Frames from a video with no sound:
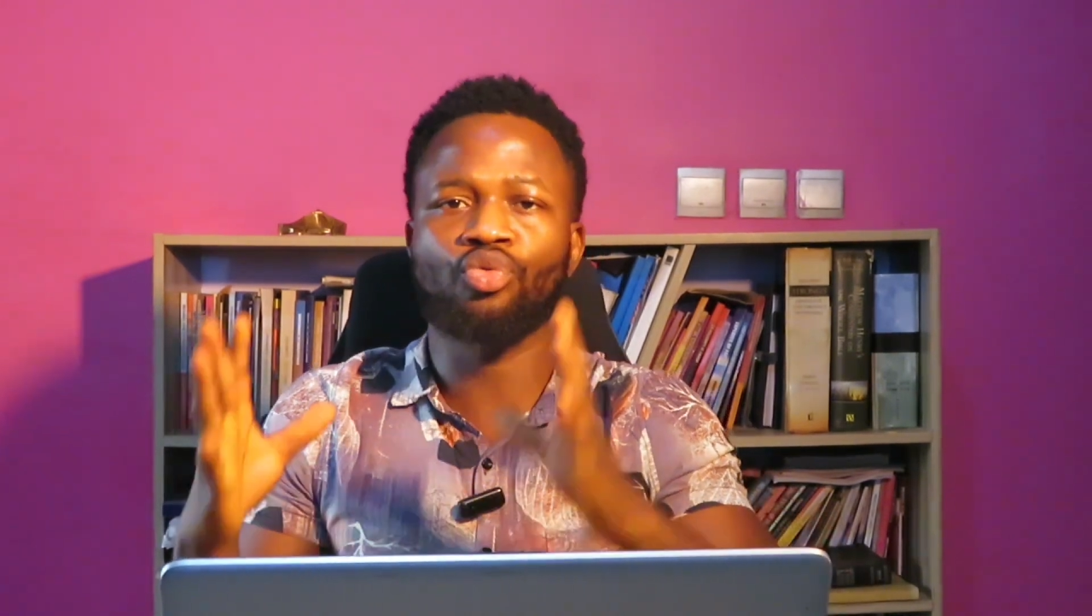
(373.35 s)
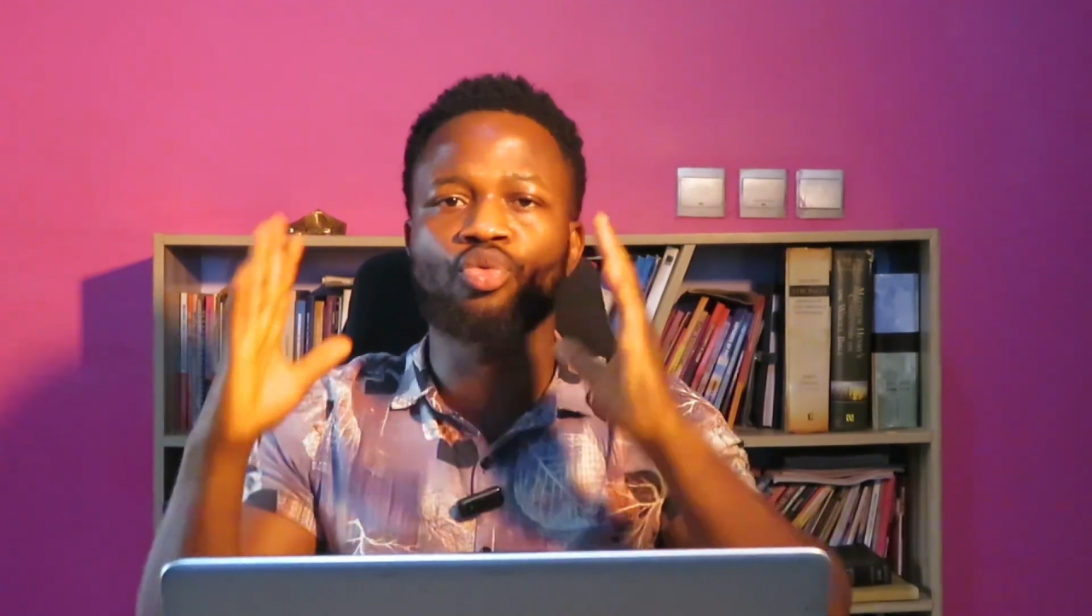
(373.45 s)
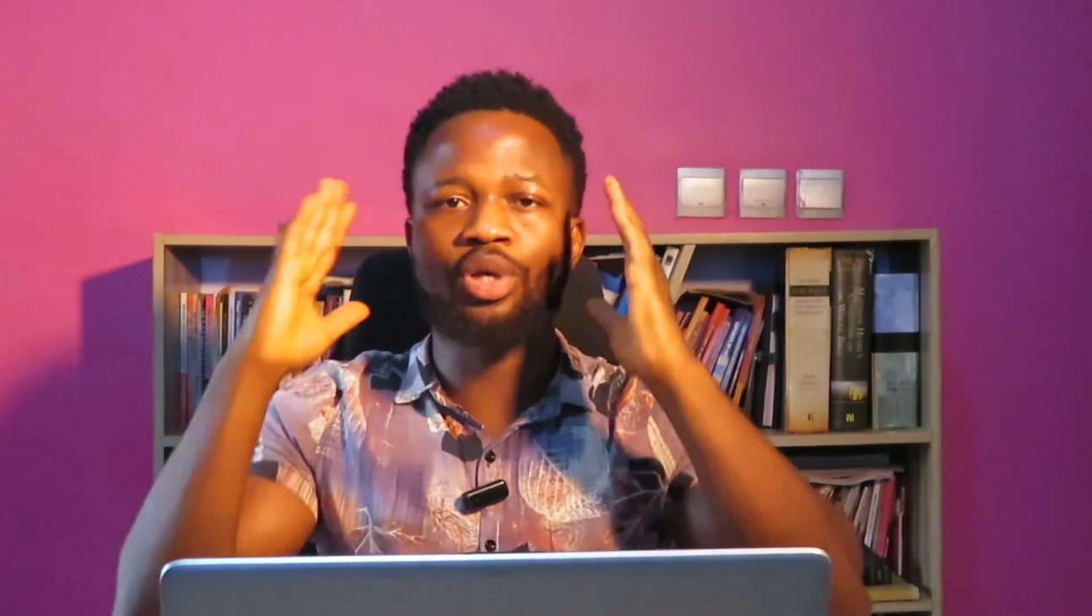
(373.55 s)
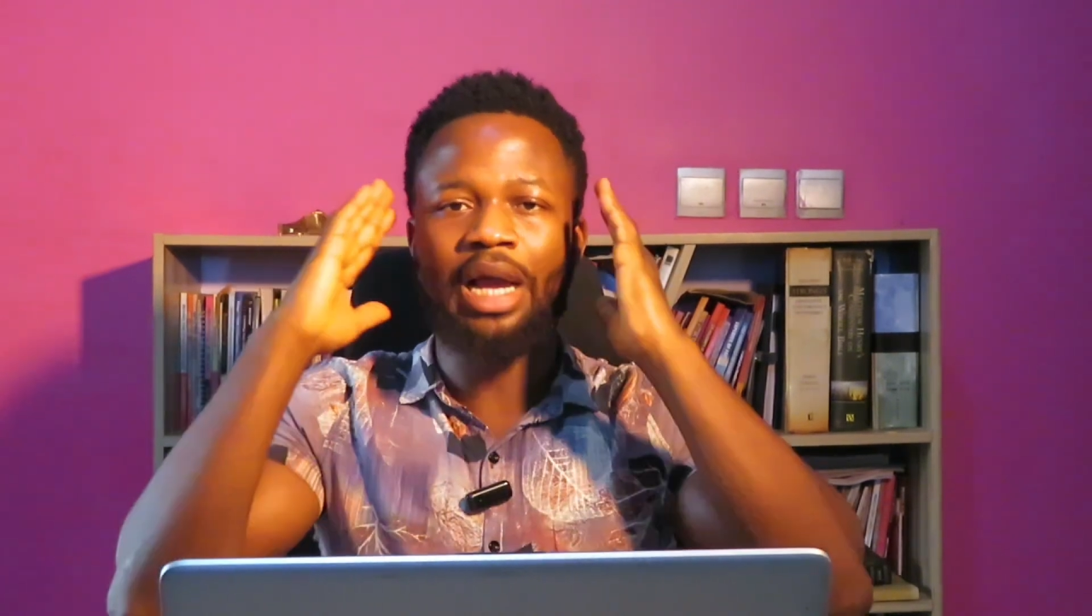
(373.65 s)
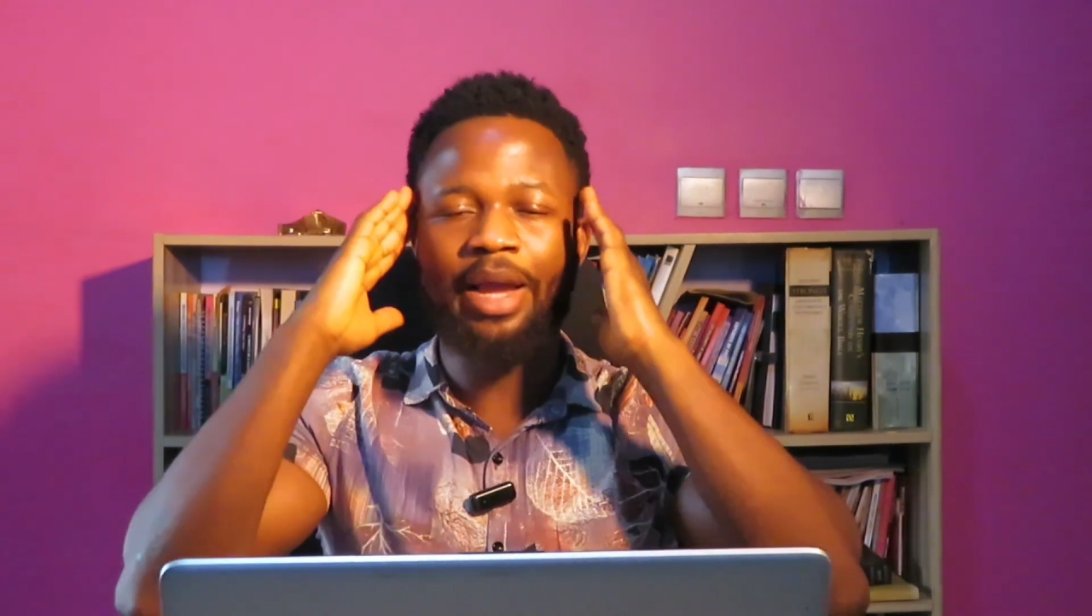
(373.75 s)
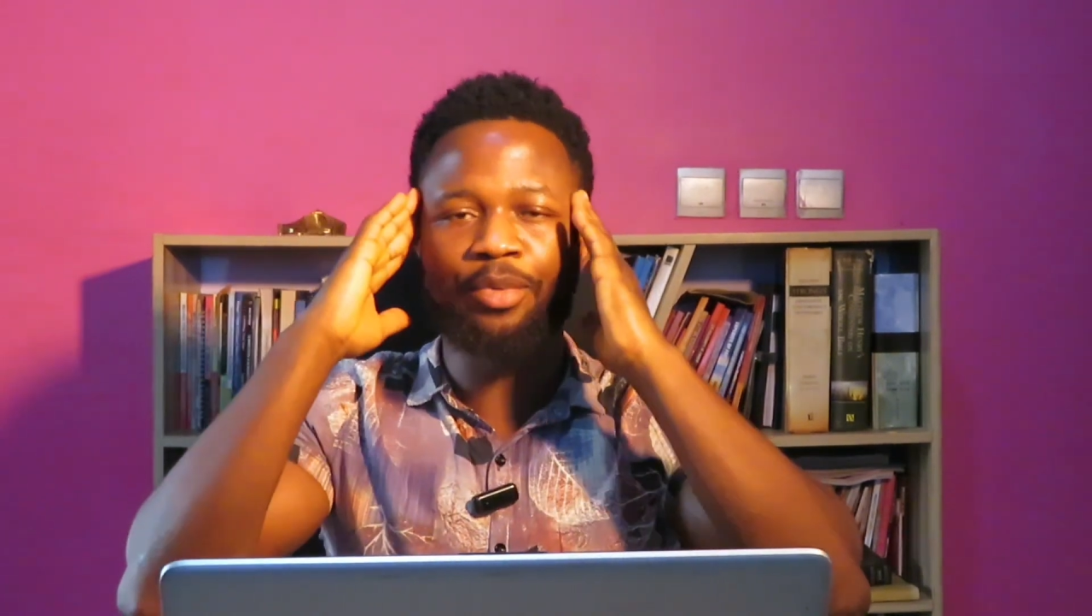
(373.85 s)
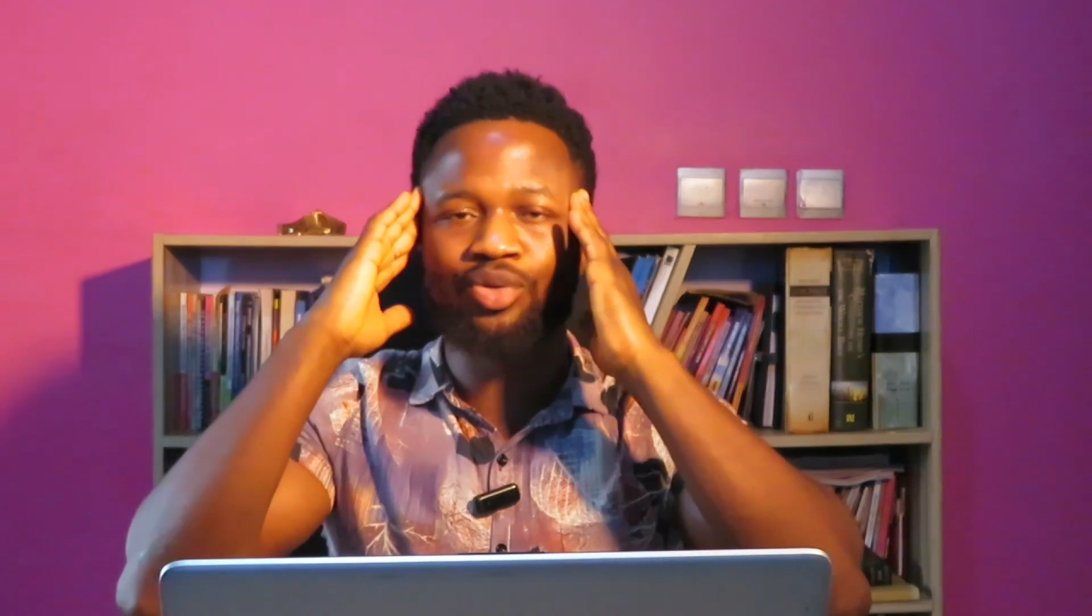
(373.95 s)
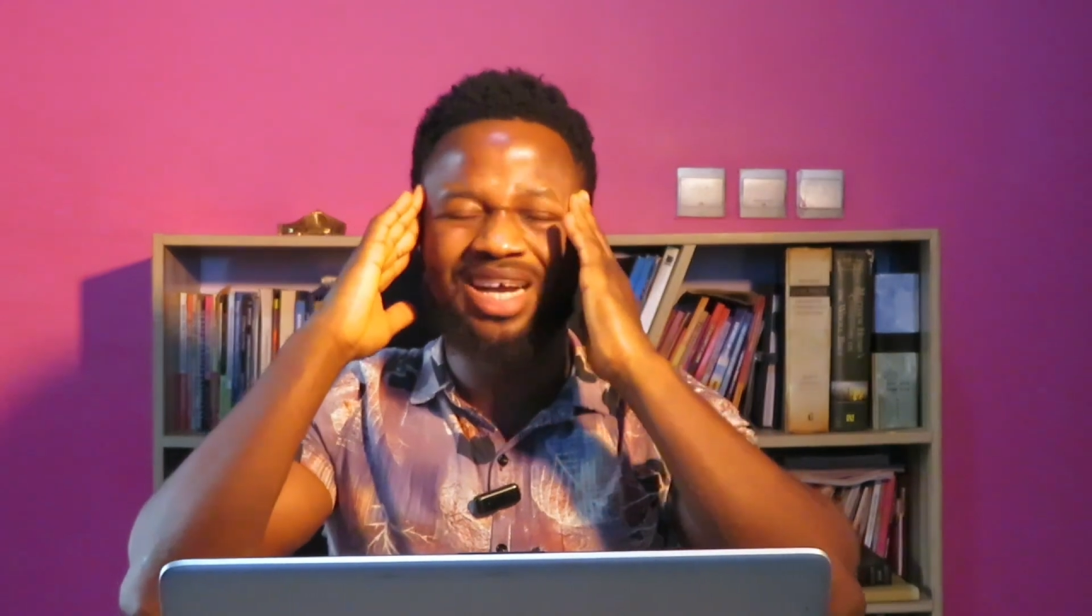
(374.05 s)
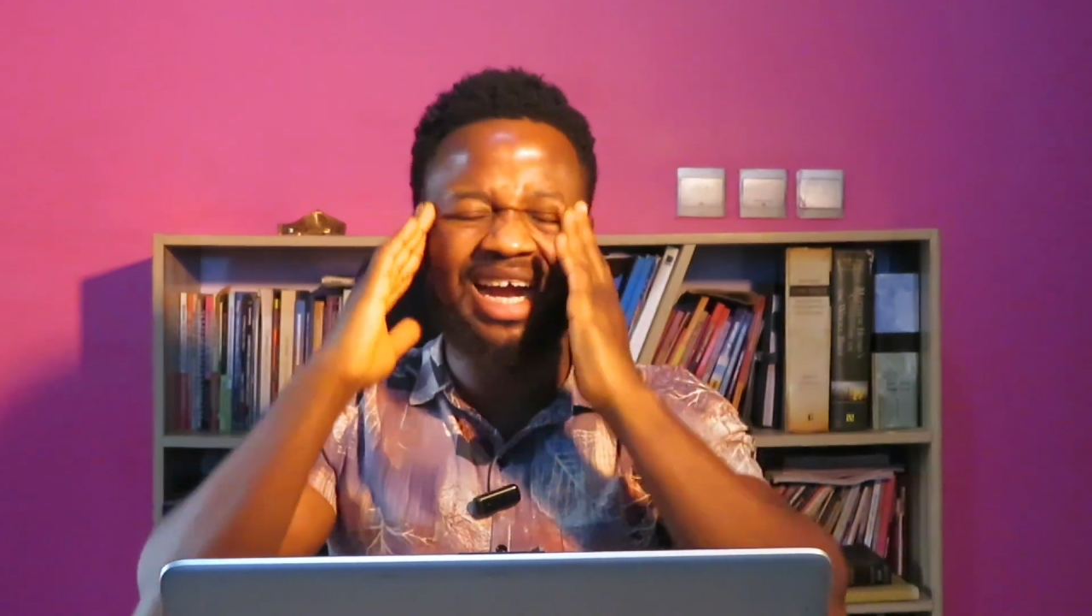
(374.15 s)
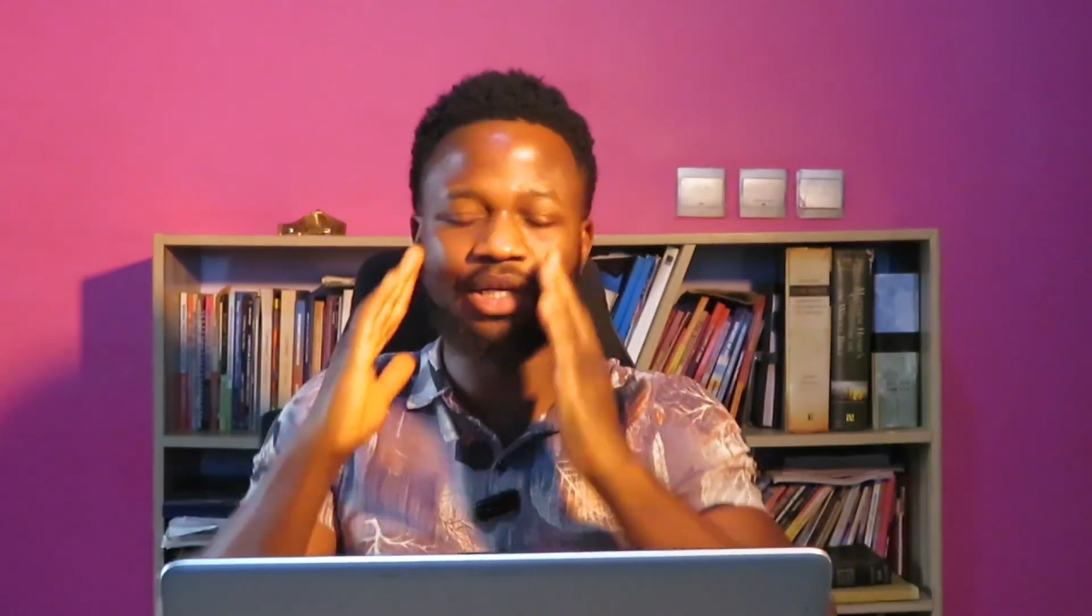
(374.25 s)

we are able to